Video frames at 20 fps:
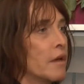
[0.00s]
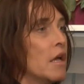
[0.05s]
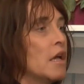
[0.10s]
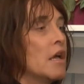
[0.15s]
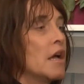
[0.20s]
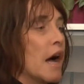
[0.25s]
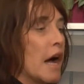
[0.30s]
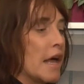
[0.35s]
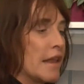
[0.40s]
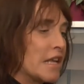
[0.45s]

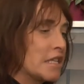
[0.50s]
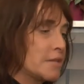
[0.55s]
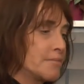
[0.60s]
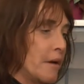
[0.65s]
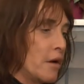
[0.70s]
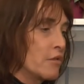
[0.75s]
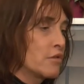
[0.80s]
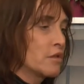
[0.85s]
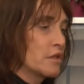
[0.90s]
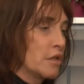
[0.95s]
And our
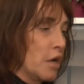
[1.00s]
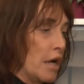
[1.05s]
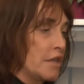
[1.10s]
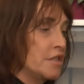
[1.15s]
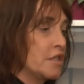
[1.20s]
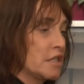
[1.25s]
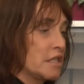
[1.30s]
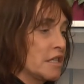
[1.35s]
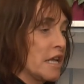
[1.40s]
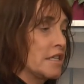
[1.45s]
spiritual side
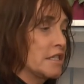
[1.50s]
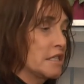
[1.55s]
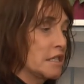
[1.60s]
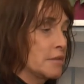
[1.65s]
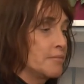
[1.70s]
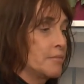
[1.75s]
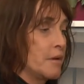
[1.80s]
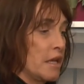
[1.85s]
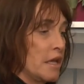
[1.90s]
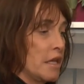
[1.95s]
just tends
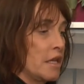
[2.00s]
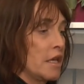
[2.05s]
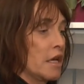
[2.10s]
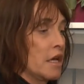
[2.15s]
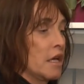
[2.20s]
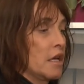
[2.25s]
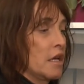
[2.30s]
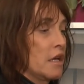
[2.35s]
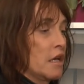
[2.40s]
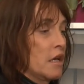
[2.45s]
to be
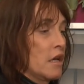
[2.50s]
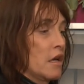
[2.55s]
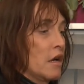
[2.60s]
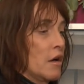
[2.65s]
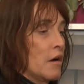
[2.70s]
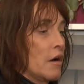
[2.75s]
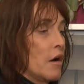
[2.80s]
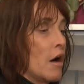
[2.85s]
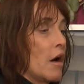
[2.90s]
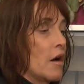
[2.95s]

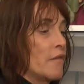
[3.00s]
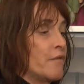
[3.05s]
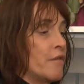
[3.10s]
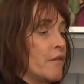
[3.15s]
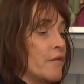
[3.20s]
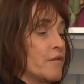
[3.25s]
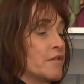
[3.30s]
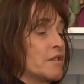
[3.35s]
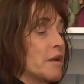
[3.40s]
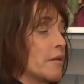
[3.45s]

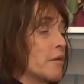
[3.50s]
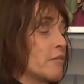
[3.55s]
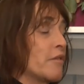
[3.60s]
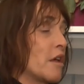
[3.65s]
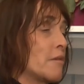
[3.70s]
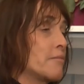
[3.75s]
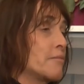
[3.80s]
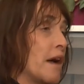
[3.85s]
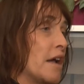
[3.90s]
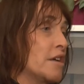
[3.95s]
something
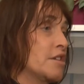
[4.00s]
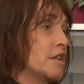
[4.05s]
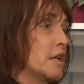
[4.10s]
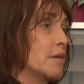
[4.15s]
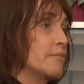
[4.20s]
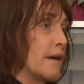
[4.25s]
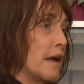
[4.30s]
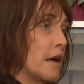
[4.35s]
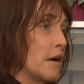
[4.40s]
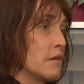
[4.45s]
very
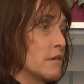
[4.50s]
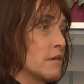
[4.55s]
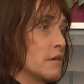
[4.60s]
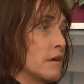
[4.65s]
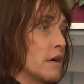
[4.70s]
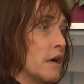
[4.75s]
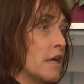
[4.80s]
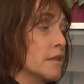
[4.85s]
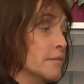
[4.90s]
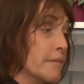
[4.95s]
passionate about.
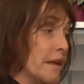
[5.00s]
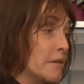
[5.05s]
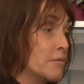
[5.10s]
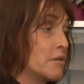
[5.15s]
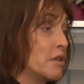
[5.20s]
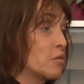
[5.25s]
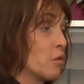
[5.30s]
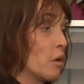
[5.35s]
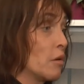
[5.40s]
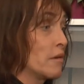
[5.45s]
And the
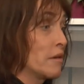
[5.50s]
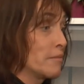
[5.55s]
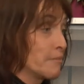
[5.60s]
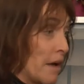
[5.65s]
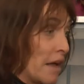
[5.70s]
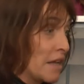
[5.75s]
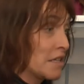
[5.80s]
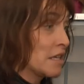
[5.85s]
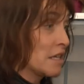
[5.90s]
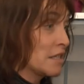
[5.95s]
mediumship is what
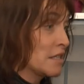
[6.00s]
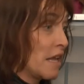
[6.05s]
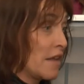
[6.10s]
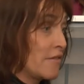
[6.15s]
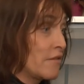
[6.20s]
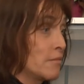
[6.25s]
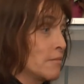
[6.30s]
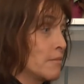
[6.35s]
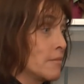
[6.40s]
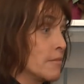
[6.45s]
makes us
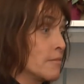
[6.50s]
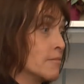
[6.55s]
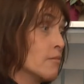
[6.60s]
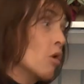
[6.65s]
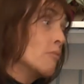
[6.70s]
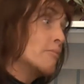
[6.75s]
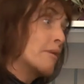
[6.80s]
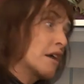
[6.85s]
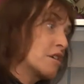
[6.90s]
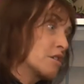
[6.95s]
even
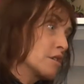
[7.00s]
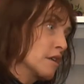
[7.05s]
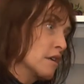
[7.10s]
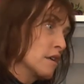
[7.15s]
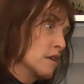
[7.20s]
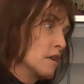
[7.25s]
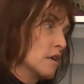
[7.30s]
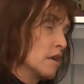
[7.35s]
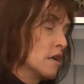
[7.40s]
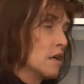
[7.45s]
more passionate.
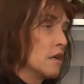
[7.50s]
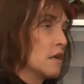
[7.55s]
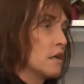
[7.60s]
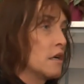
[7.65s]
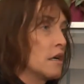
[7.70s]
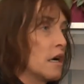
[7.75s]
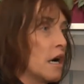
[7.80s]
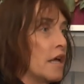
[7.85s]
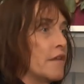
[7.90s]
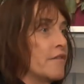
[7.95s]

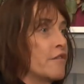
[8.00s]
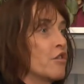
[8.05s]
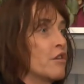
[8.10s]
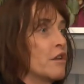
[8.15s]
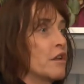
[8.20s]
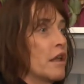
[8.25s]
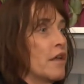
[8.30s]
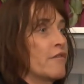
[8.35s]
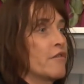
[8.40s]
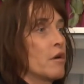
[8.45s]
And
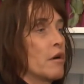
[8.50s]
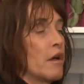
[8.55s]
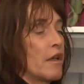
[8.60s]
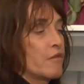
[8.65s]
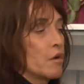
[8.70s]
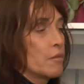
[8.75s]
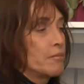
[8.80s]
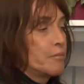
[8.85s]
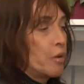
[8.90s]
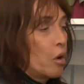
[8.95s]
if
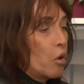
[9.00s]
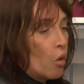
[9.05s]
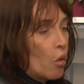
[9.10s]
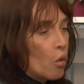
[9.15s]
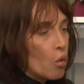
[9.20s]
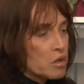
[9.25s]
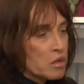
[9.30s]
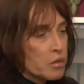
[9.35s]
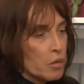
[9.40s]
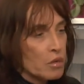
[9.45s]
you're
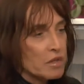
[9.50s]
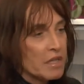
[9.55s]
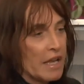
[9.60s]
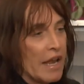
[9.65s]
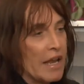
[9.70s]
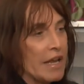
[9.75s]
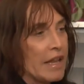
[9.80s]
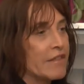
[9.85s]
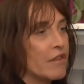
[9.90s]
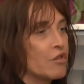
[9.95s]
pulled towards
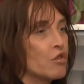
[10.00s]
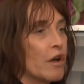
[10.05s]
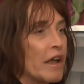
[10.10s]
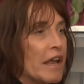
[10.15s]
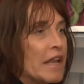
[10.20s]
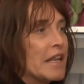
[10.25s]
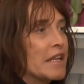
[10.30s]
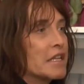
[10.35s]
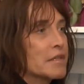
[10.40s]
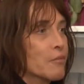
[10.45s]
healing, then your
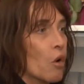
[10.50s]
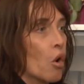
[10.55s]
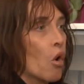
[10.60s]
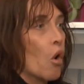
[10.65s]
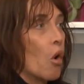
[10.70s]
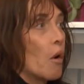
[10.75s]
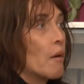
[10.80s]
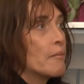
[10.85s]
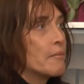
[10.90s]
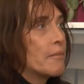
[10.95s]
healing's
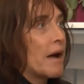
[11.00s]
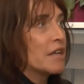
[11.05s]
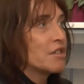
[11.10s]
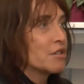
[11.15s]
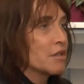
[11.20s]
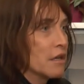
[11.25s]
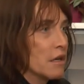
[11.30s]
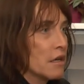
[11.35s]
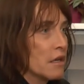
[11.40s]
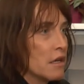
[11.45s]
more
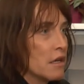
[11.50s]
passionate.